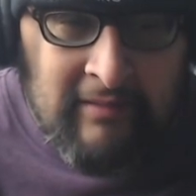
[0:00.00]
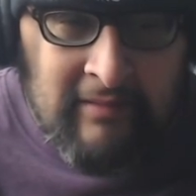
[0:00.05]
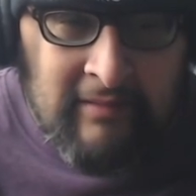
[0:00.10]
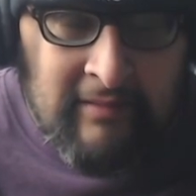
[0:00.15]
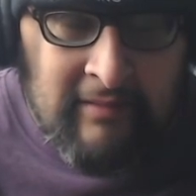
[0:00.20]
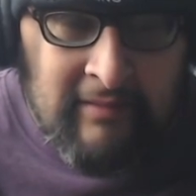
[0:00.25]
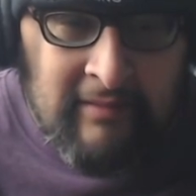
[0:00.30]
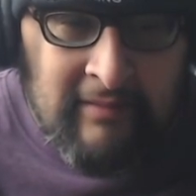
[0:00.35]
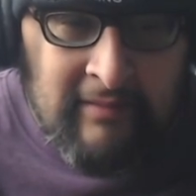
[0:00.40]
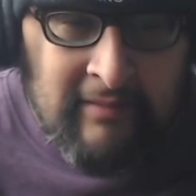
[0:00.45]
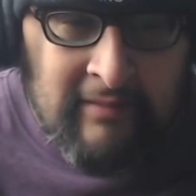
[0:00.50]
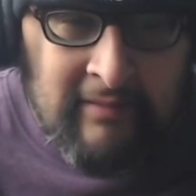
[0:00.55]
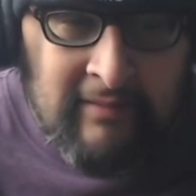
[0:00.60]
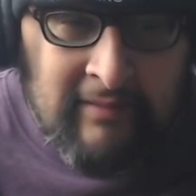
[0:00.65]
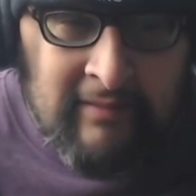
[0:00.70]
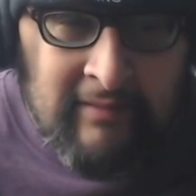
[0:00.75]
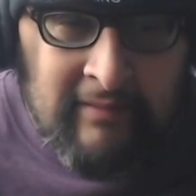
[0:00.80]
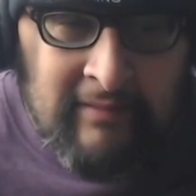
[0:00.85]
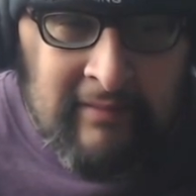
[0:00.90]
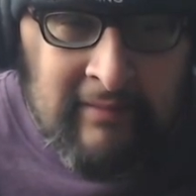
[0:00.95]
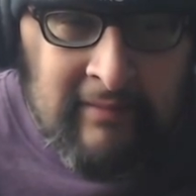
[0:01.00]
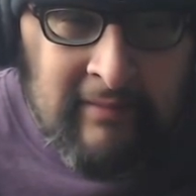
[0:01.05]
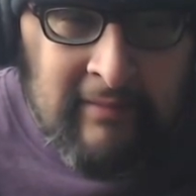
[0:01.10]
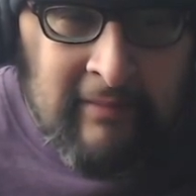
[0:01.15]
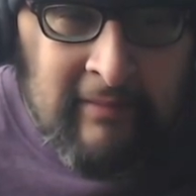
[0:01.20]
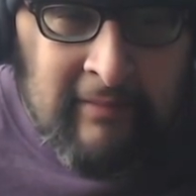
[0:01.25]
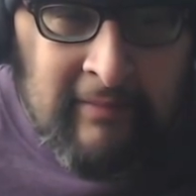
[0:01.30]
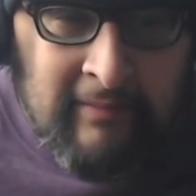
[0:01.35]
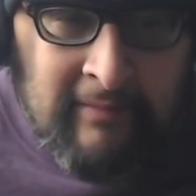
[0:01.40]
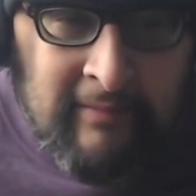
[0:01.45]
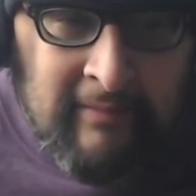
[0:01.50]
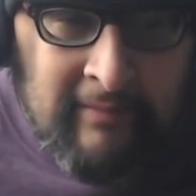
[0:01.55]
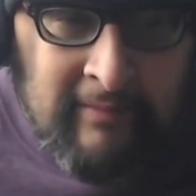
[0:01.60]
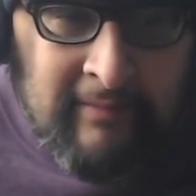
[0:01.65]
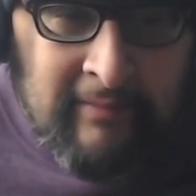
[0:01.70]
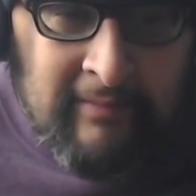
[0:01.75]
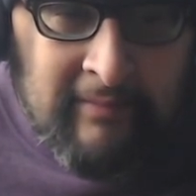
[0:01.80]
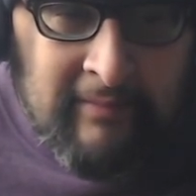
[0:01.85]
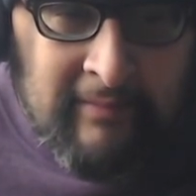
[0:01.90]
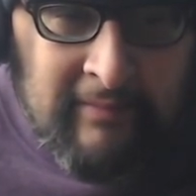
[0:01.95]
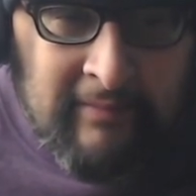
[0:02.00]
(no one is talking)